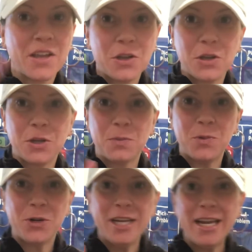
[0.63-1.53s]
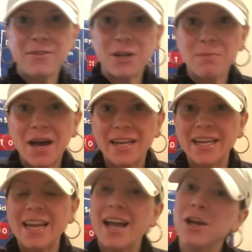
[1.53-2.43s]
Good morning,
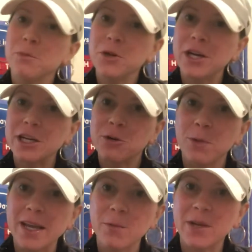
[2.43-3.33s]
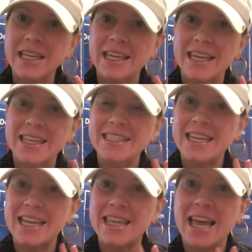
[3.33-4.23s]
everybody. I hope you had a great weekend
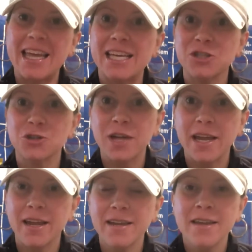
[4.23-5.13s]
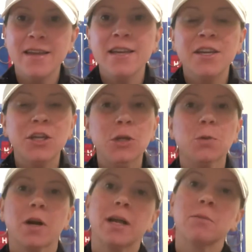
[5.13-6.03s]
and that yesterday you
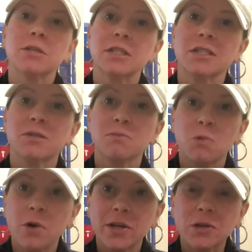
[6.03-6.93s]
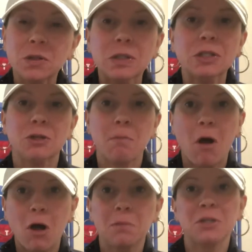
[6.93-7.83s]
were able to spoil your
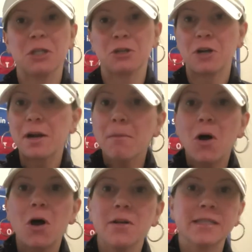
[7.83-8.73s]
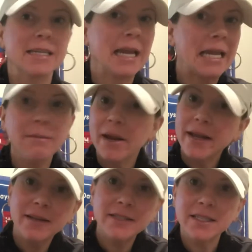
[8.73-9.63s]
moms and grandmas and anybody
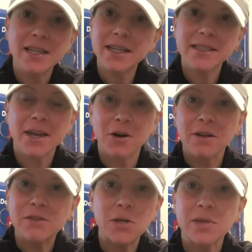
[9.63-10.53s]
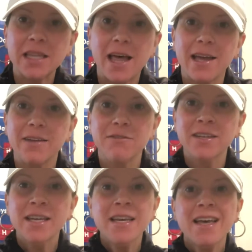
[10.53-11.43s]
else that takes care of you in life.
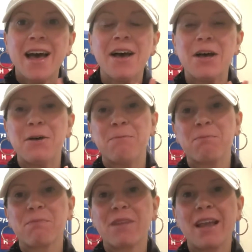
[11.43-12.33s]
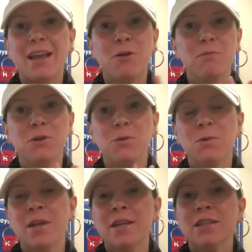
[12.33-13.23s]
I hope you
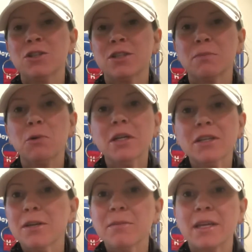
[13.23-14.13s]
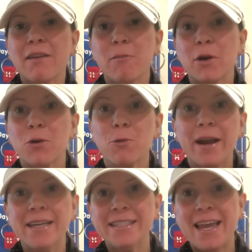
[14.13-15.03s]
just spoiled them and gave them a
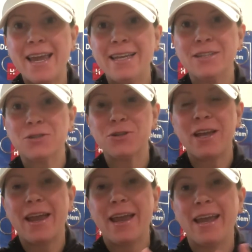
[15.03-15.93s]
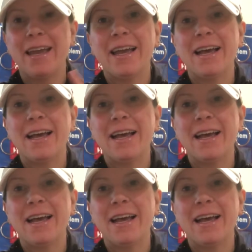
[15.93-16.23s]
great day yesterday,